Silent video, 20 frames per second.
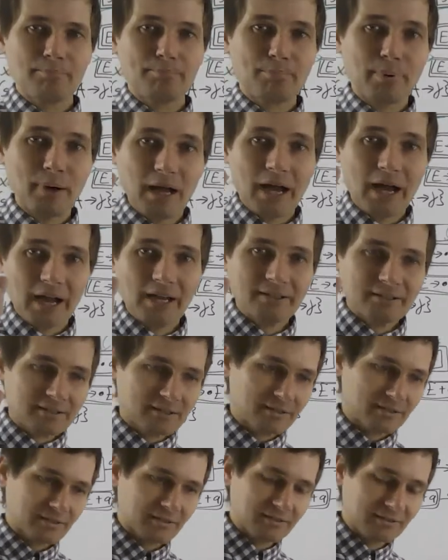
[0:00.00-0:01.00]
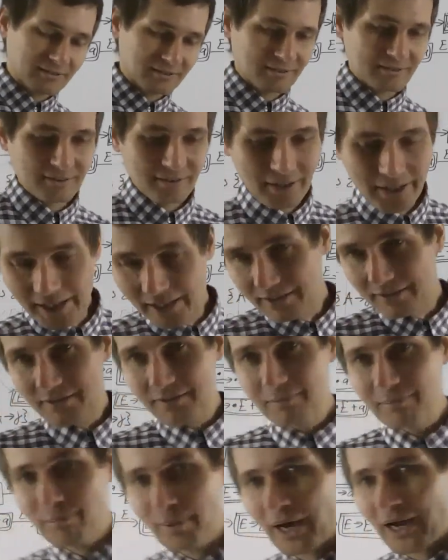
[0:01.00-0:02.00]
But, right,
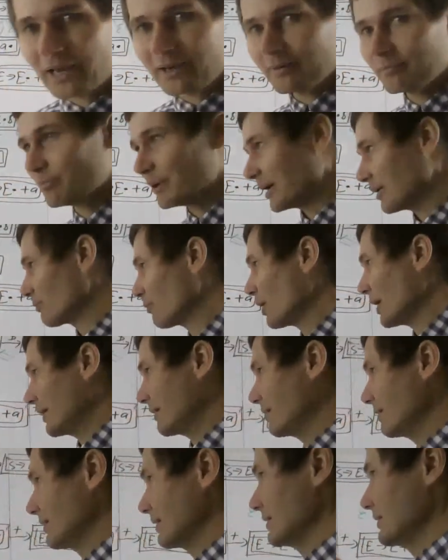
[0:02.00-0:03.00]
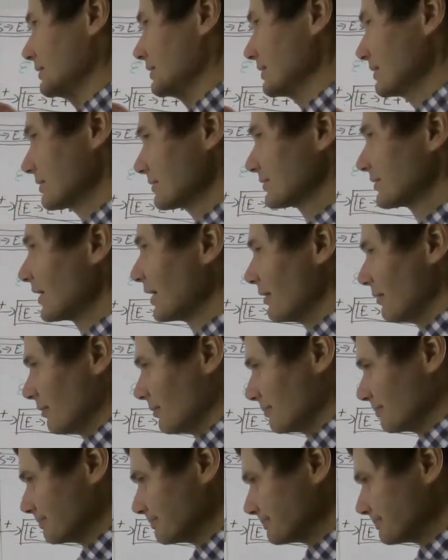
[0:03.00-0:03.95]
but what? So,